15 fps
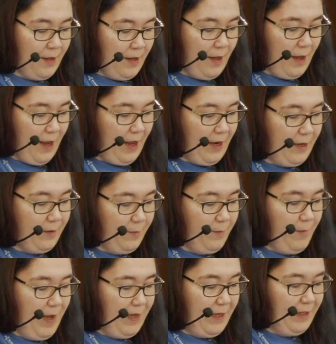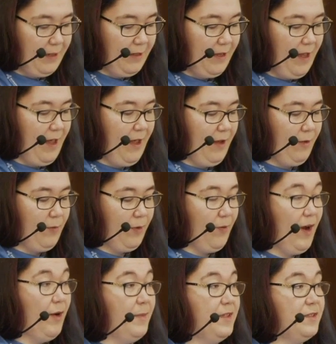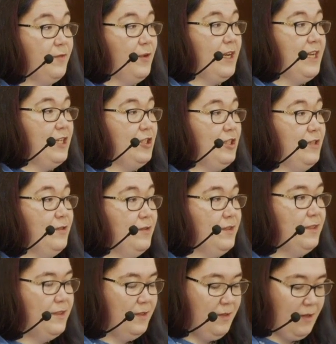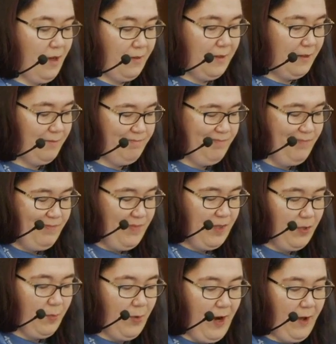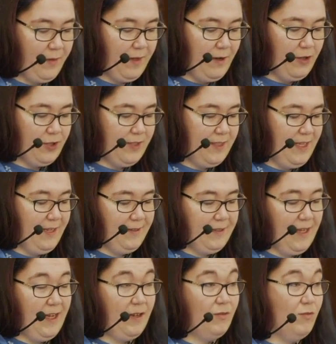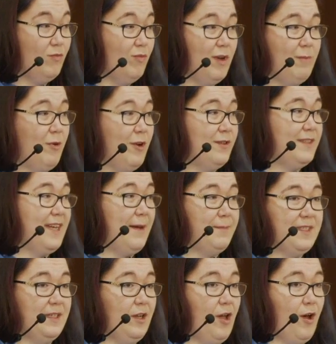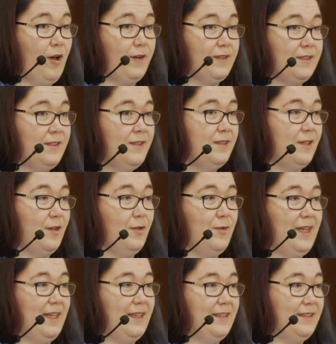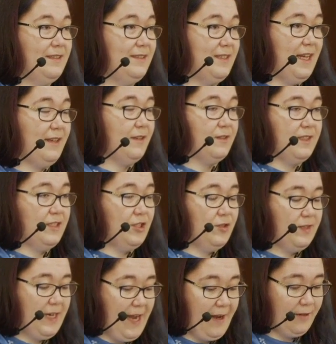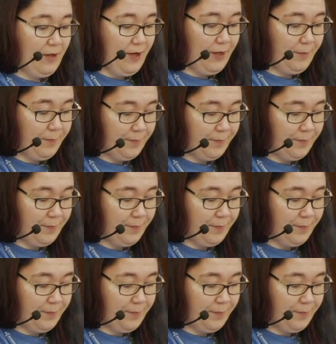and making requirements for issues. Nothing super out there, just things like repro steps and logs, so that we can take those issues and act on them.